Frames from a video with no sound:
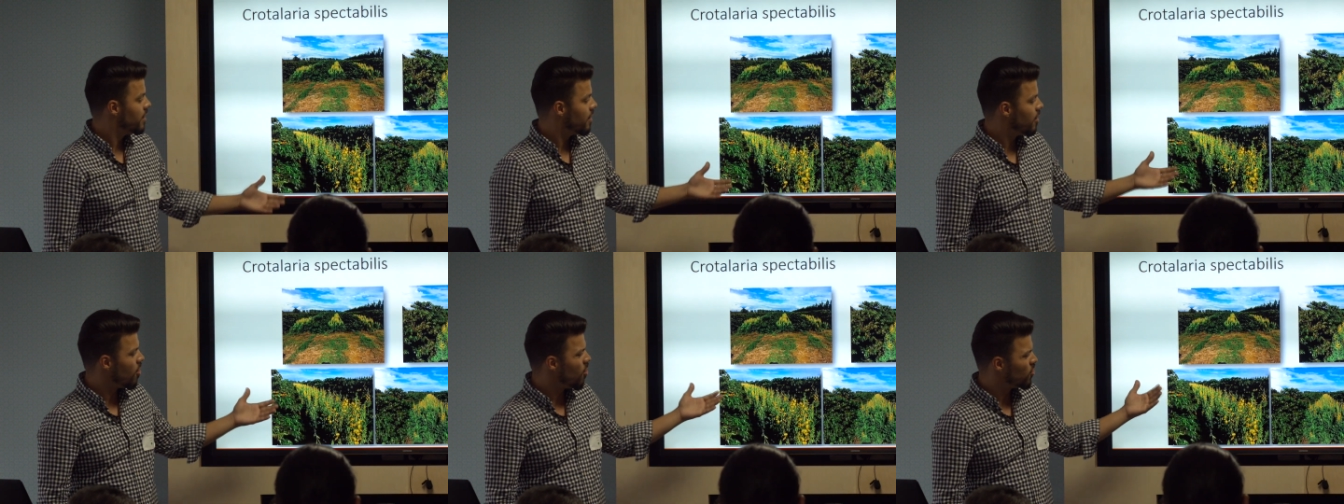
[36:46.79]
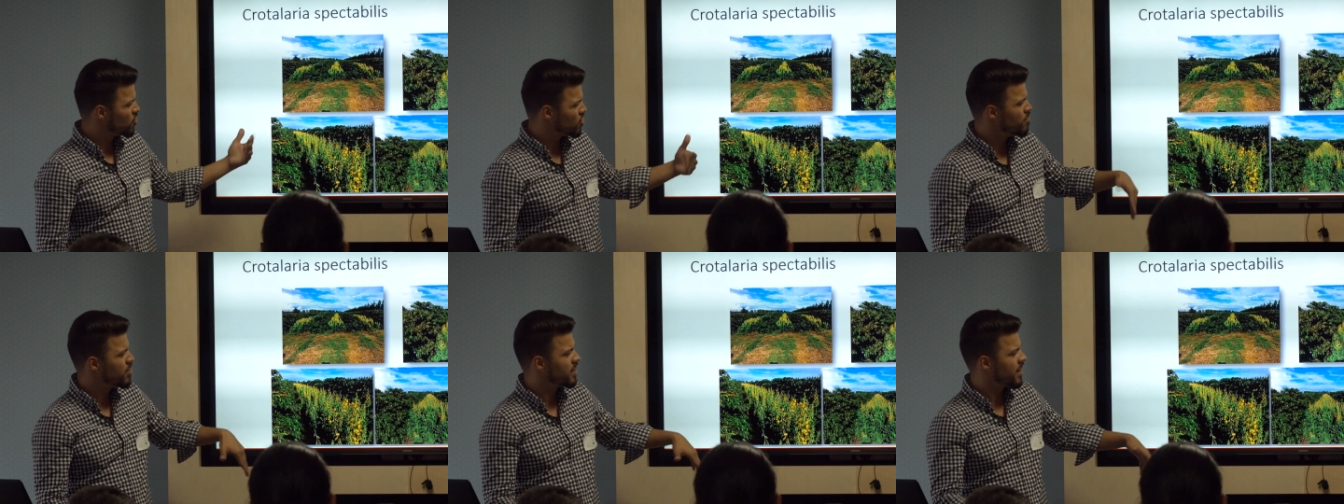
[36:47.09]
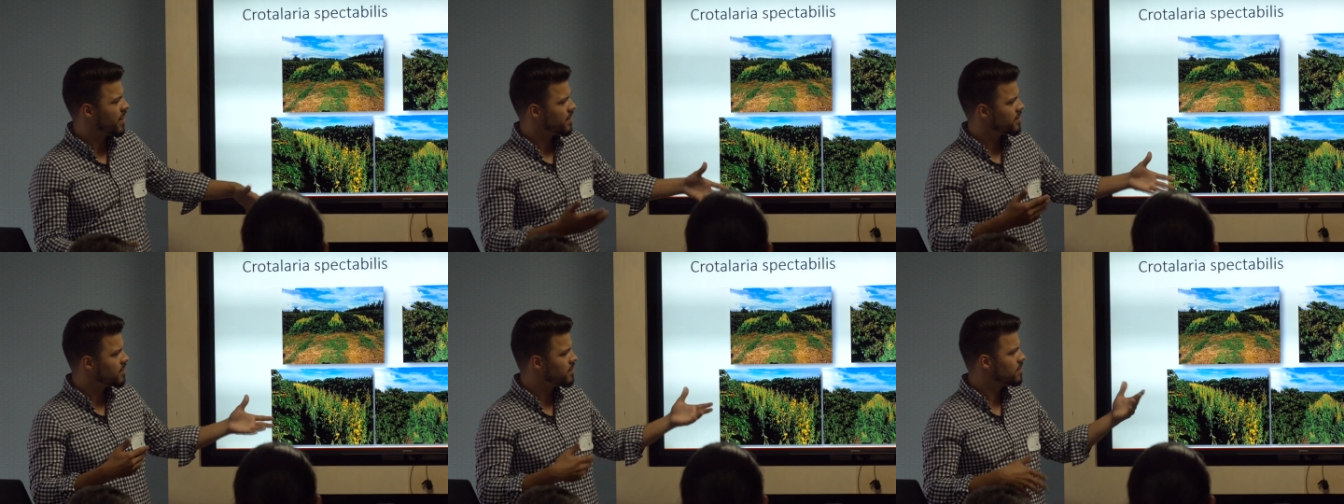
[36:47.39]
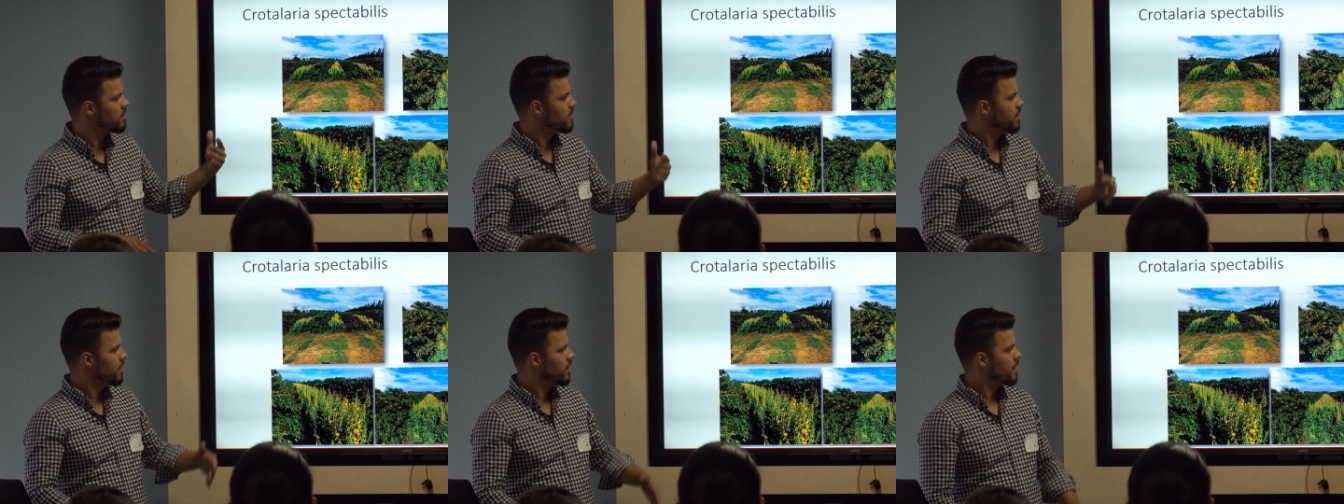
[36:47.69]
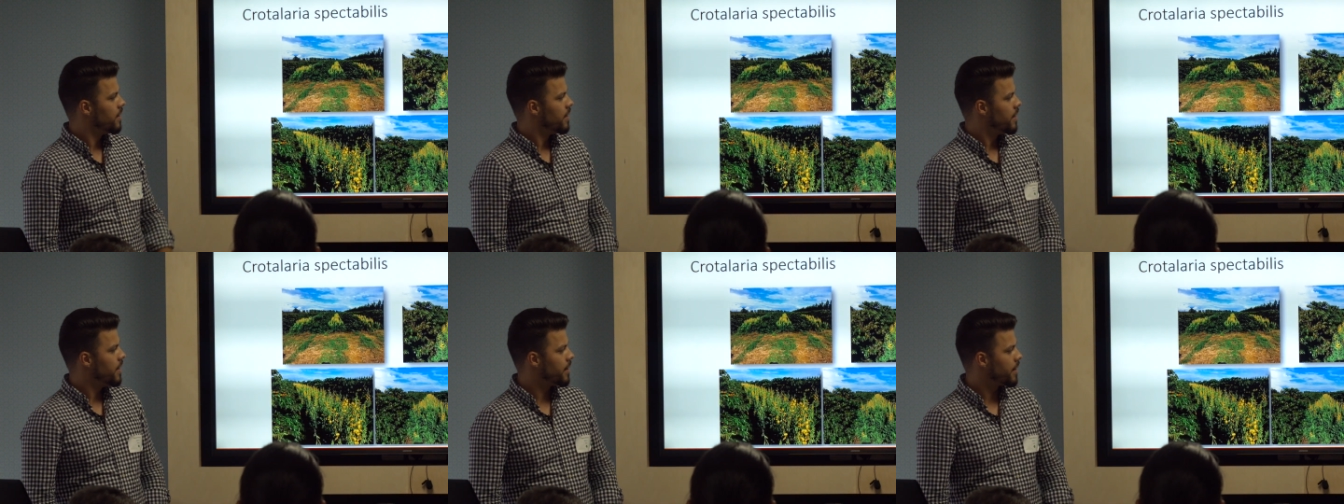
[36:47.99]
also because
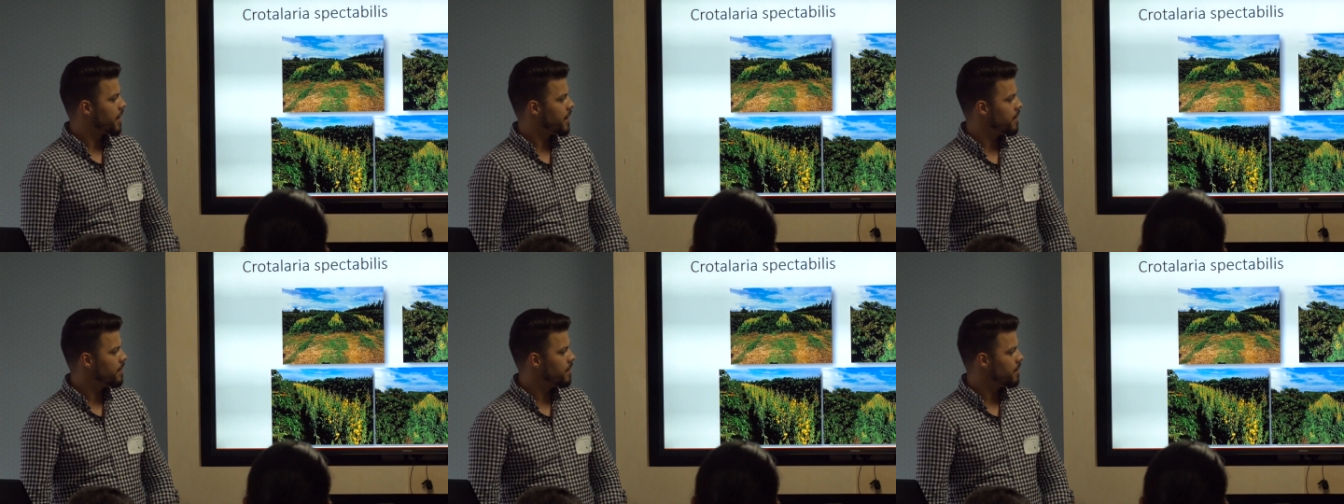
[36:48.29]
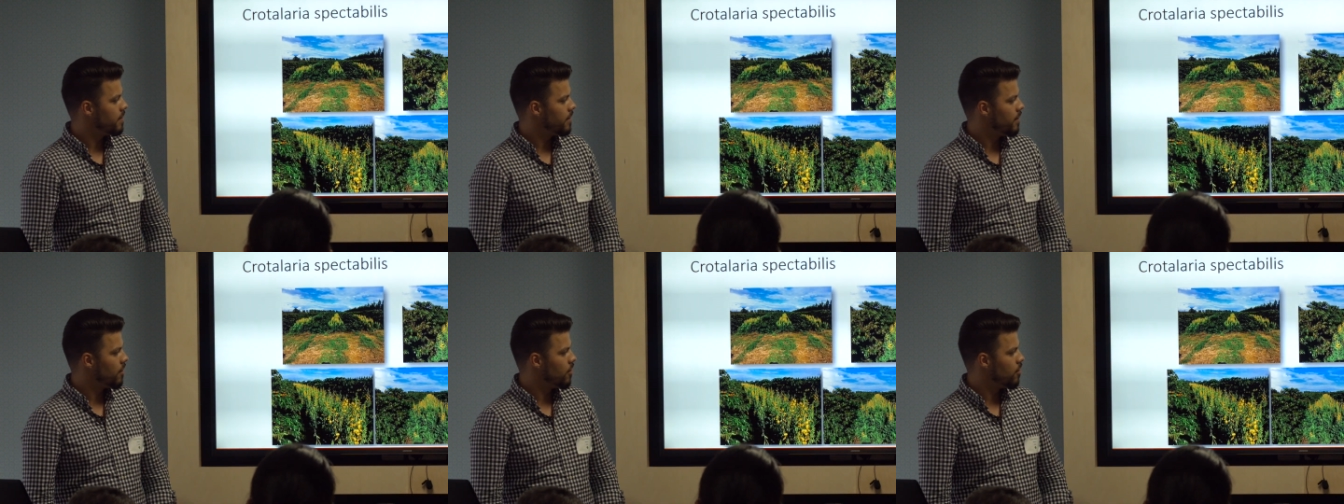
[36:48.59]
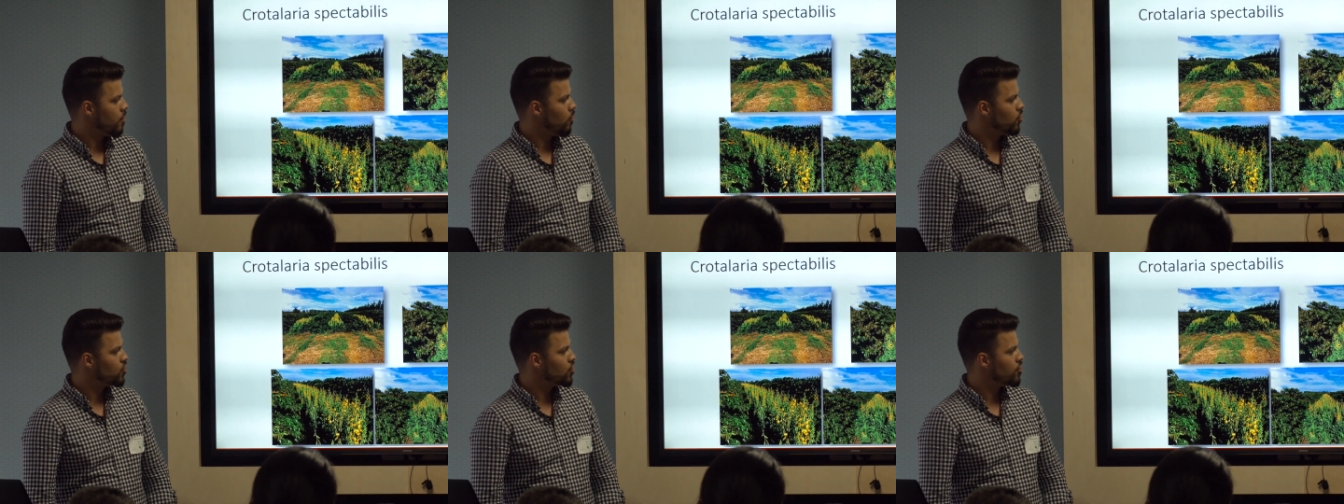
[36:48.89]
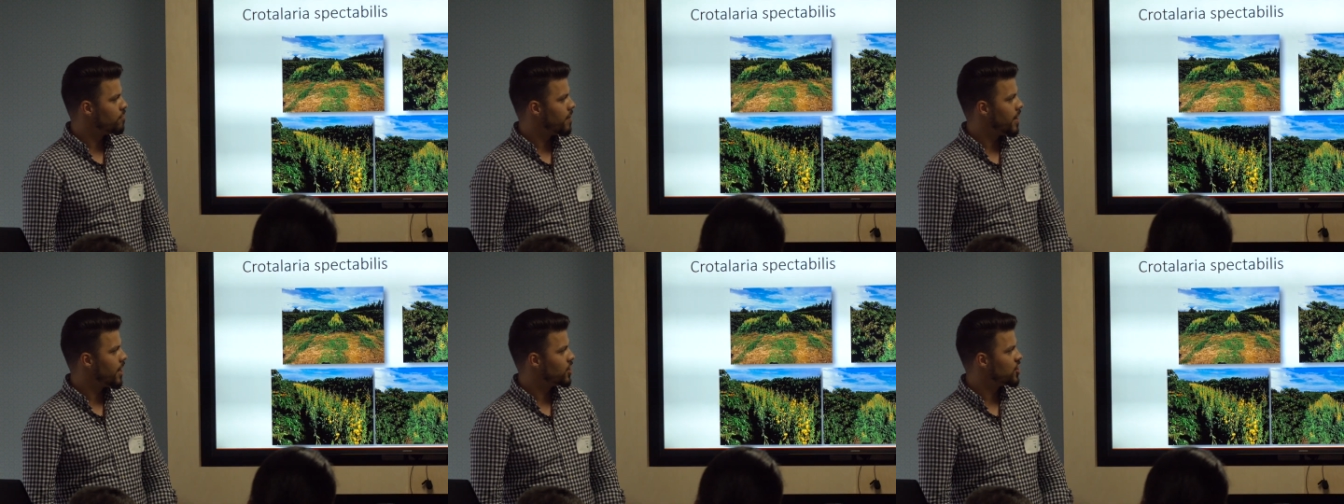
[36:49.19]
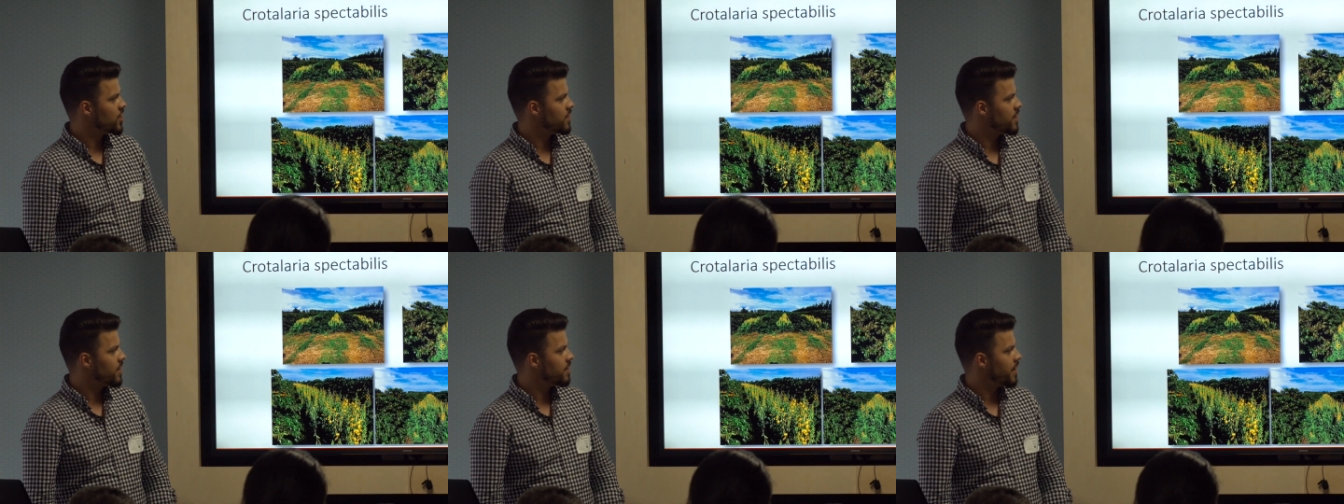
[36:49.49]
it can go too
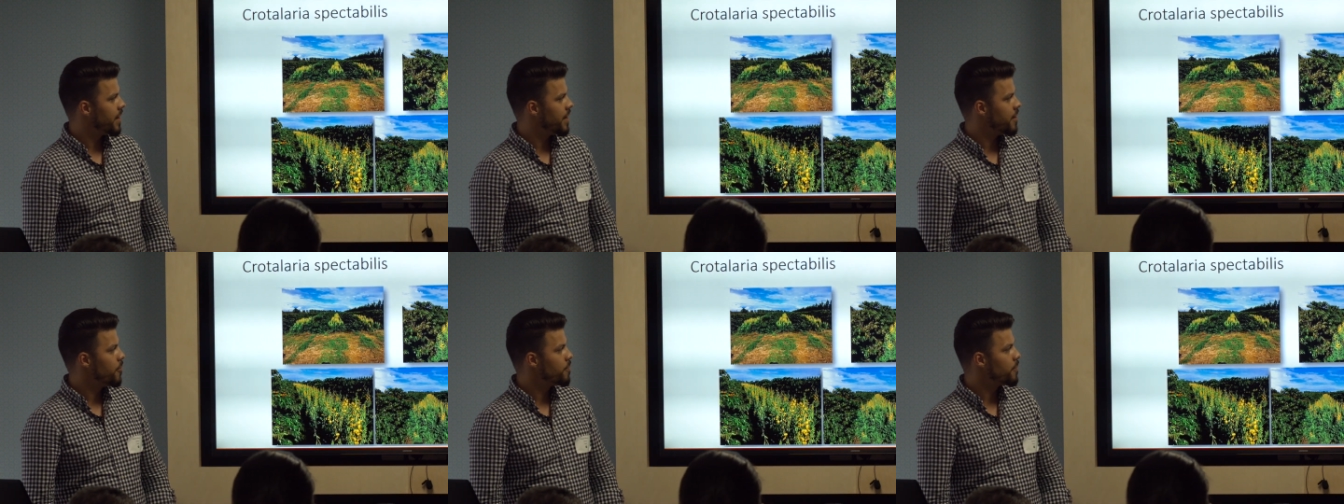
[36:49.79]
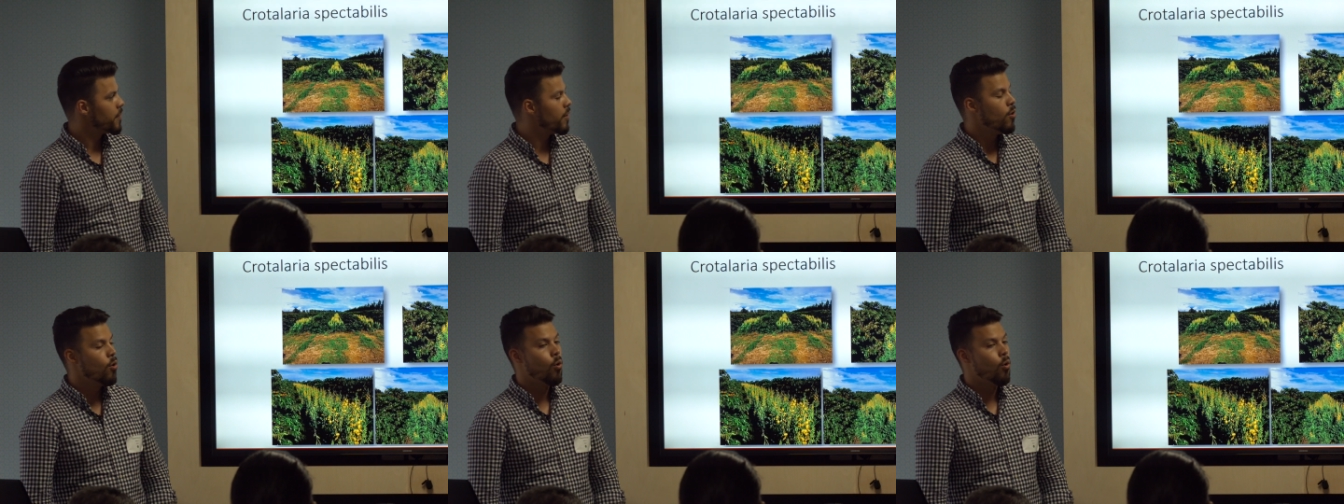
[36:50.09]
much in detail.